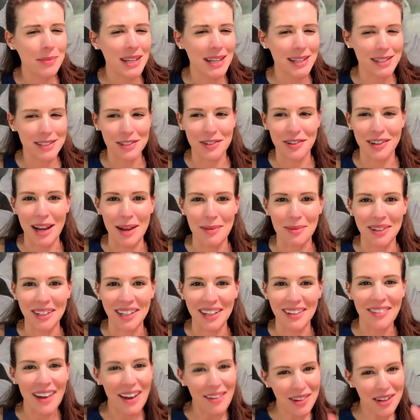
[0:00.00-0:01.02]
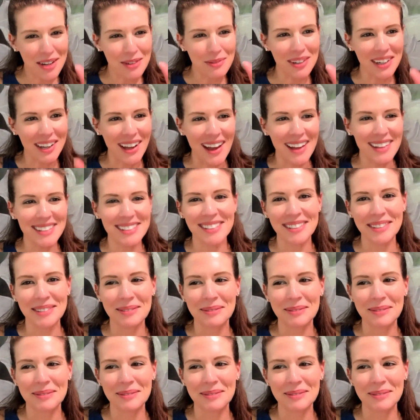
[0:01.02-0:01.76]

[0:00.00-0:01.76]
Eastern, I believe. Have a good one, guys.